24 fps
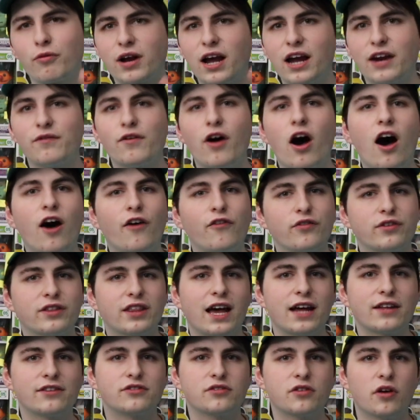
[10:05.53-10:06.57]
we're kind of off with
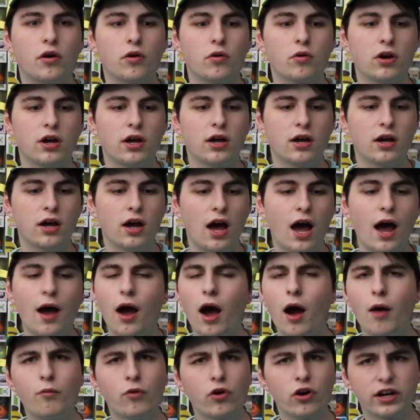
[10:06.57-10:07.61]
that, so
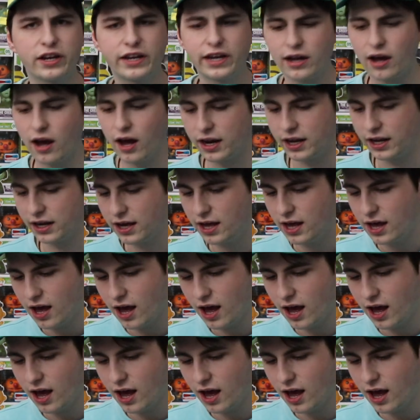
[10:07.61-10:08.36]
I- am working on it.